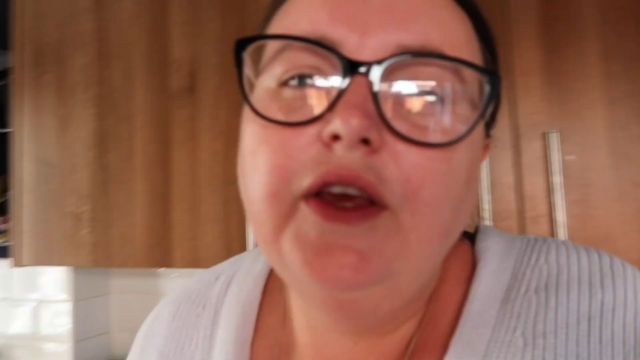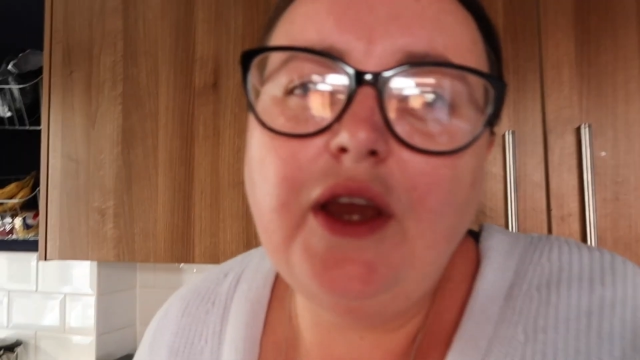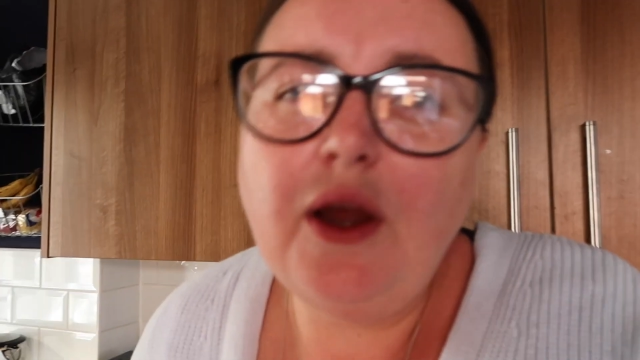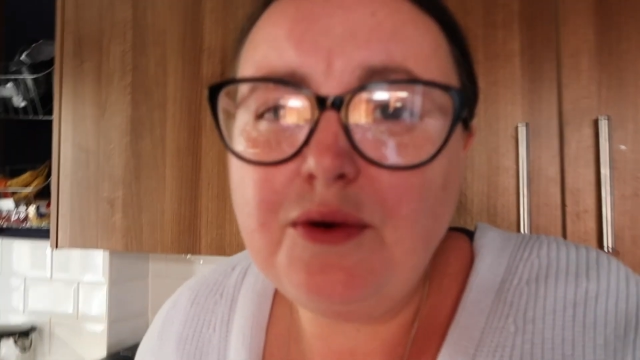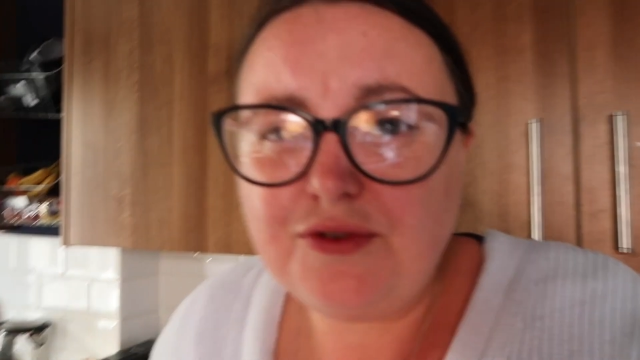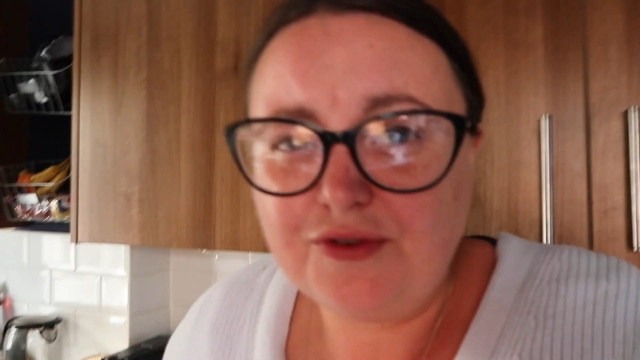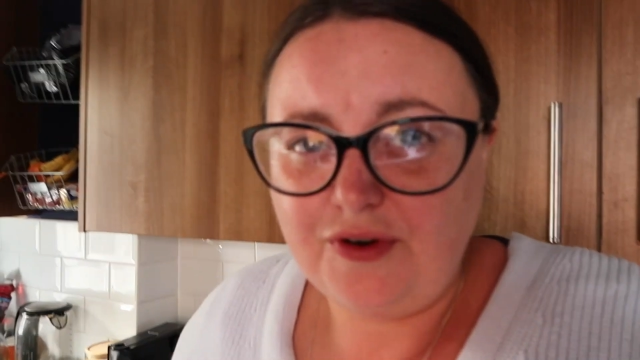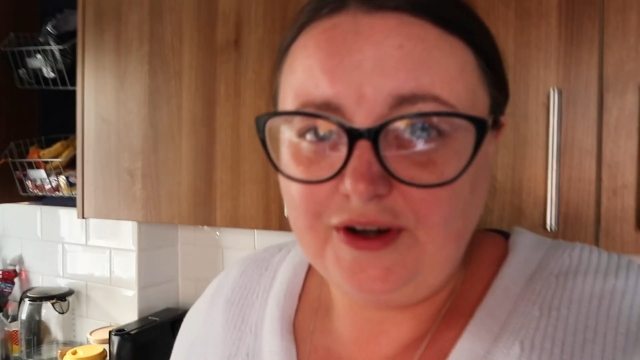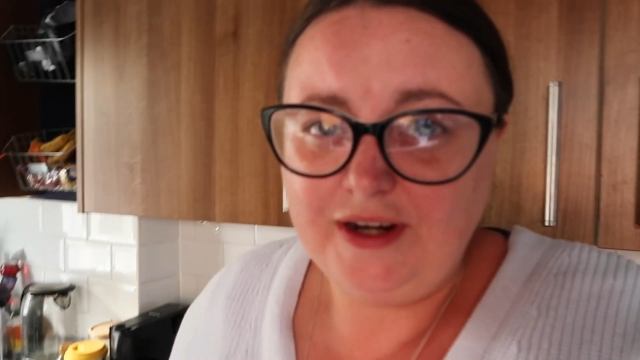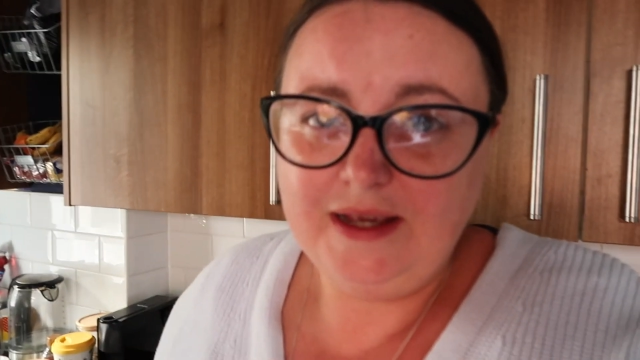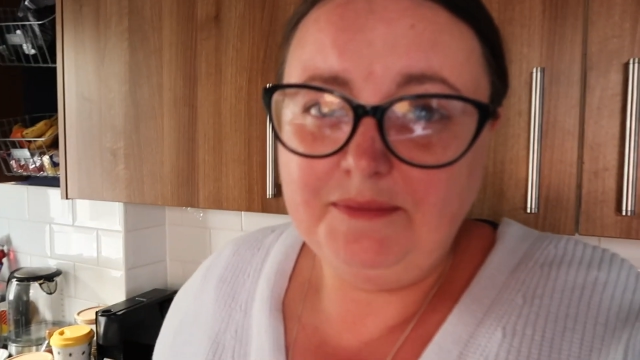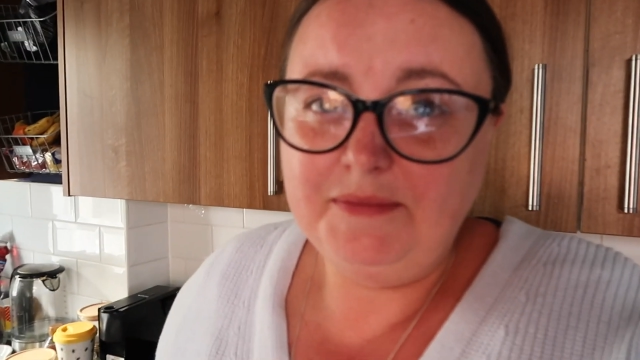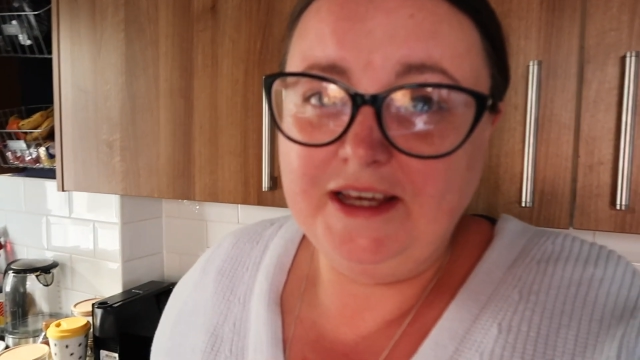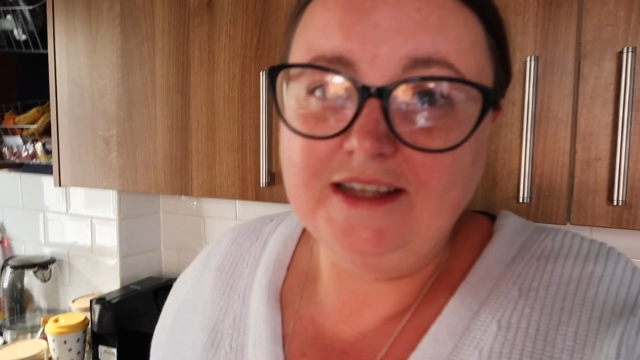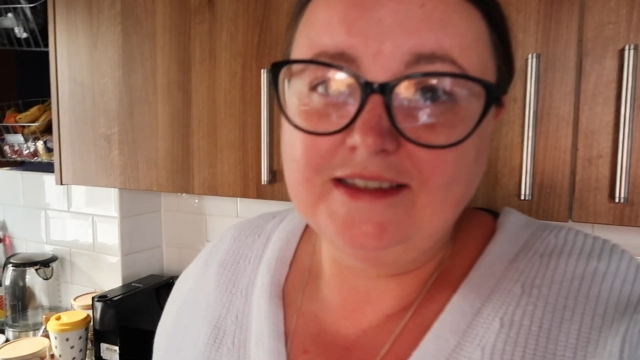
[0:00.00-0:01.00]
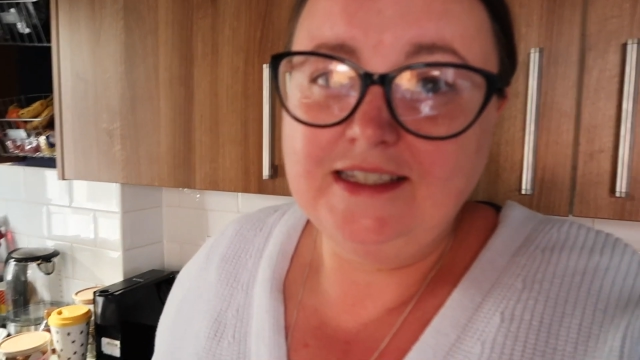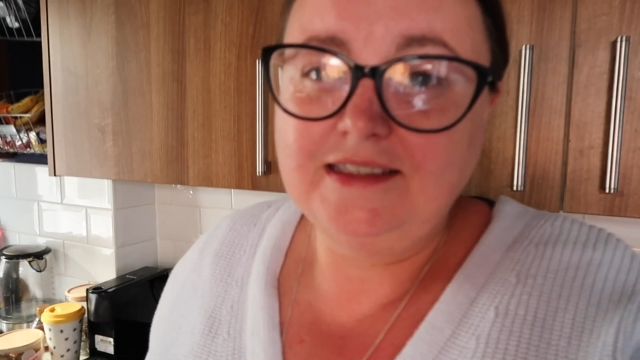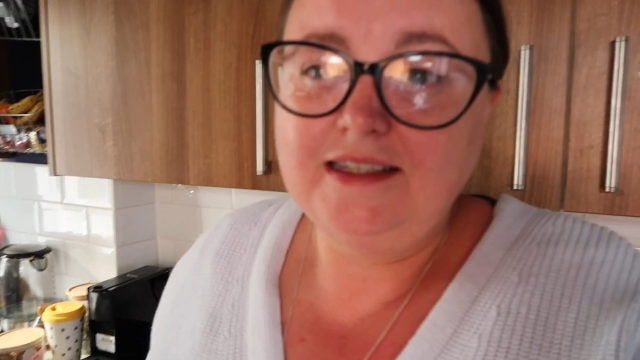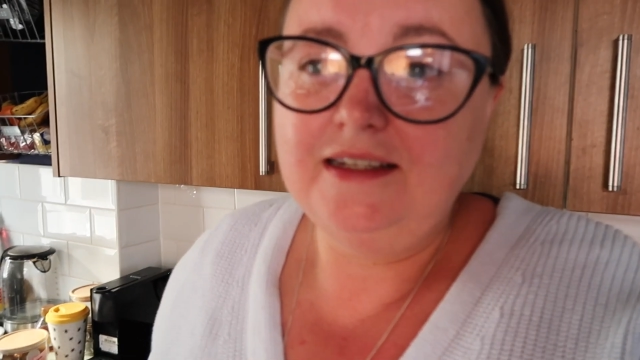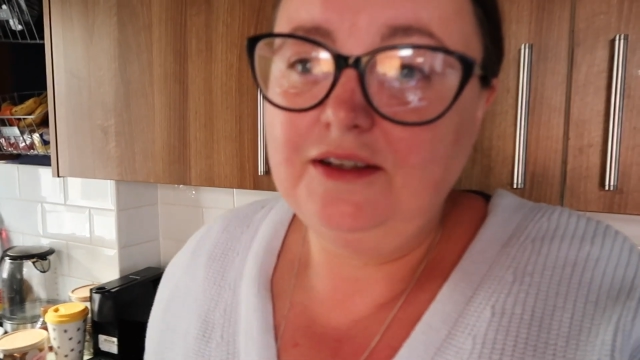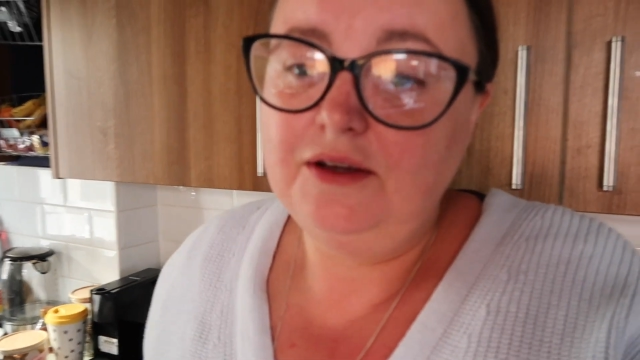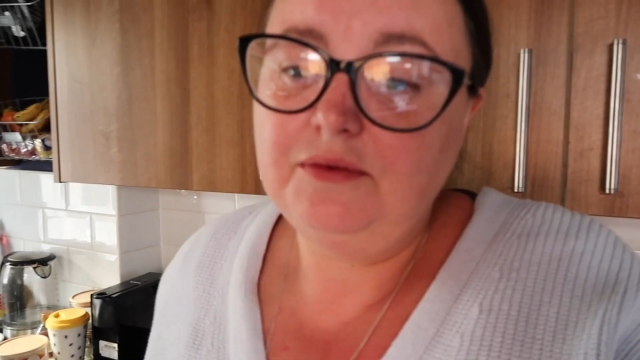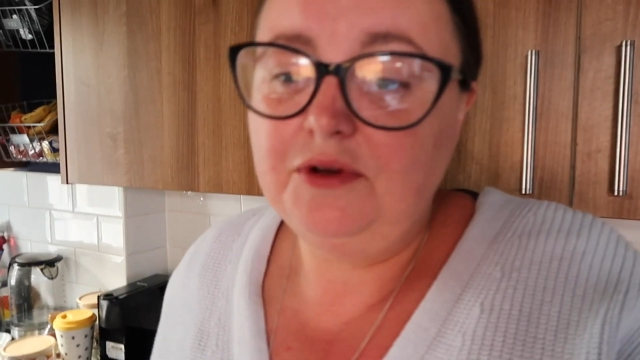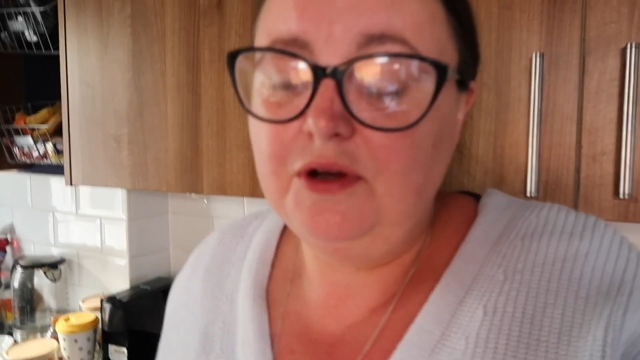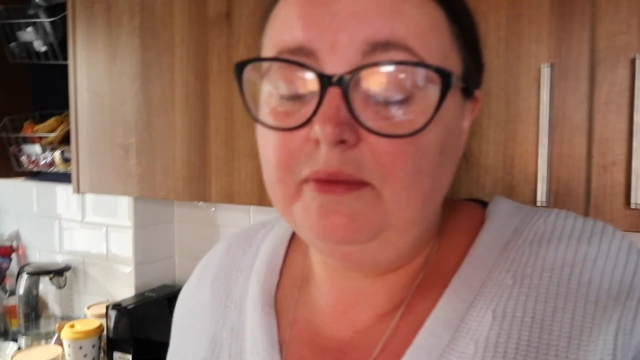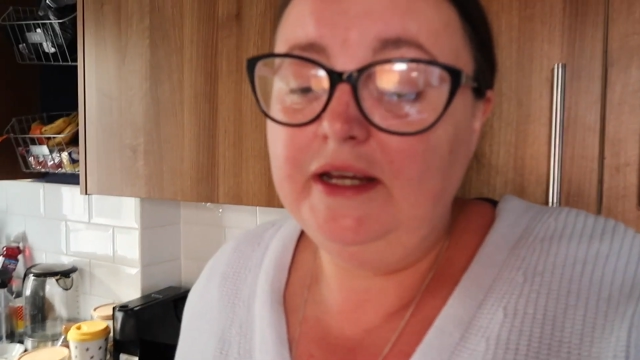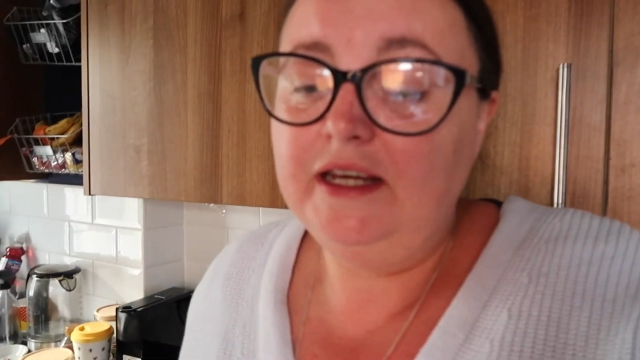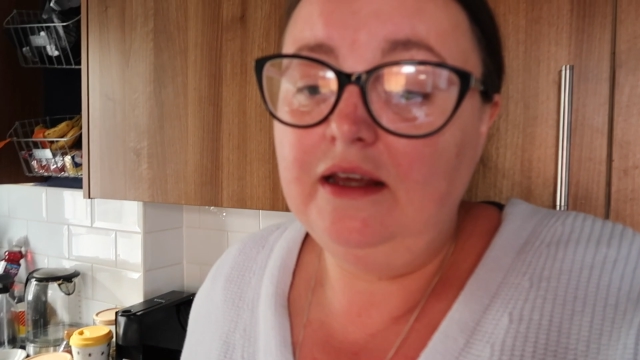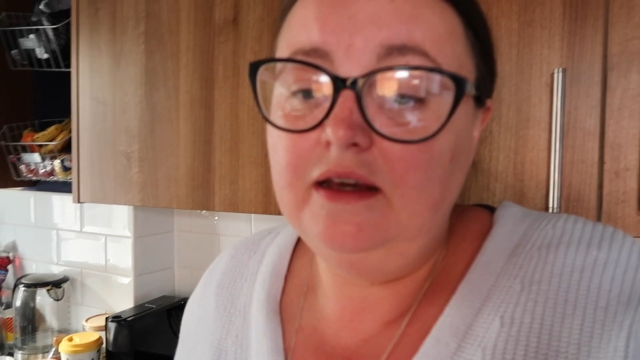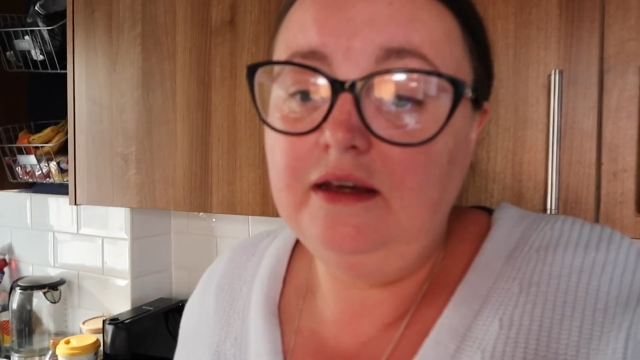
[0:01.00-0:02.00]
Yoda on it, because they said it'll come
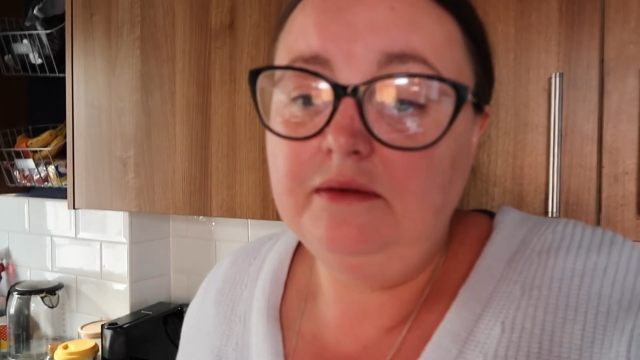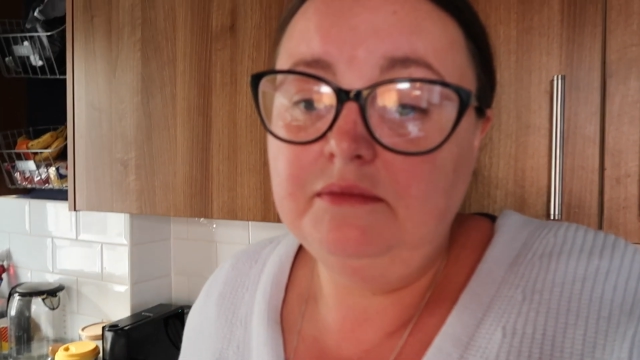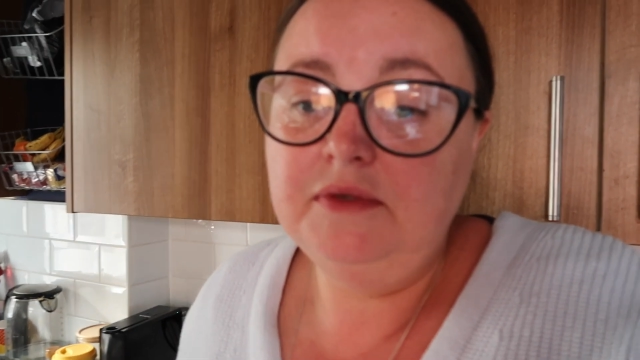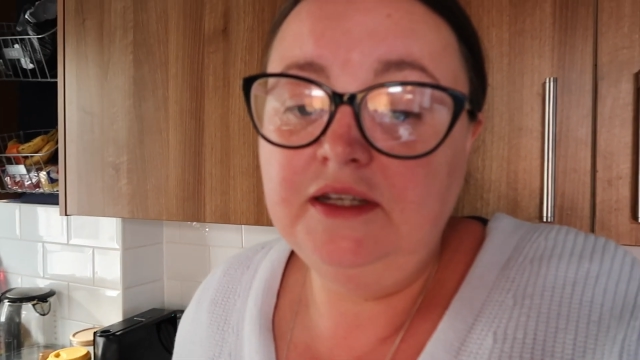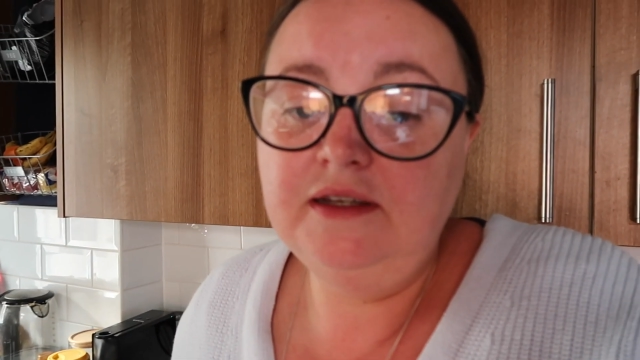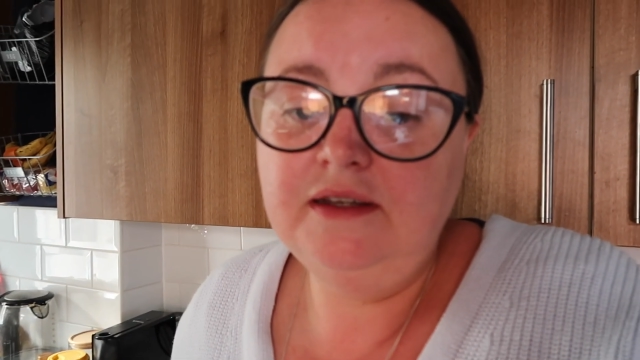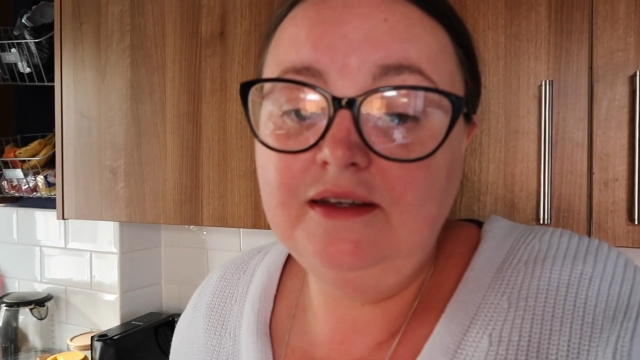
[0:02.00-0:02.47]
in